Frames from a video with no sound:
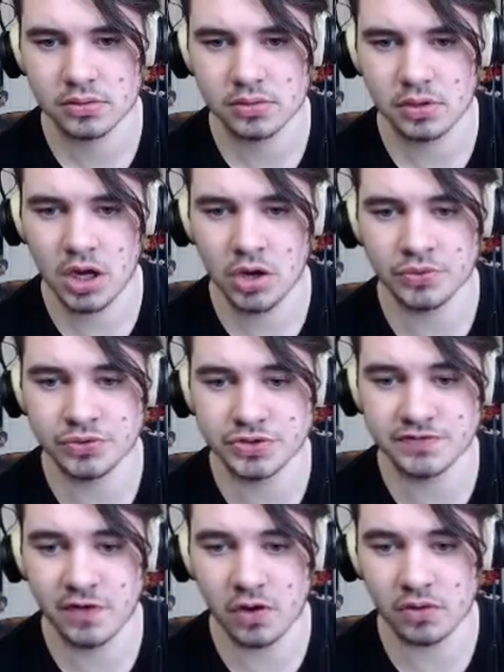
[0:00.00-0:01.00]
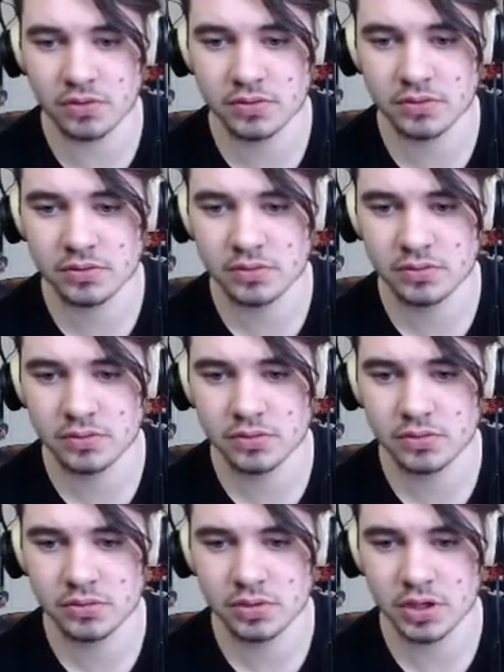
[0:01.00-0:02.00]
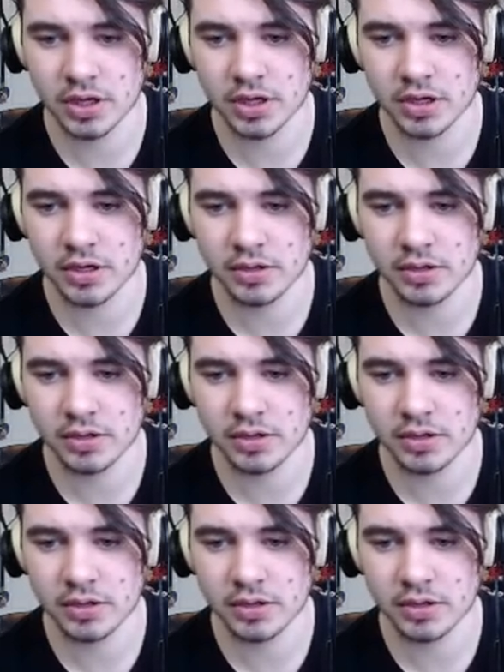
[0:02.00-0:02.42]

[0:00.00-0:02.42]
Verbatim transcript: Oh, you just fall. Uh.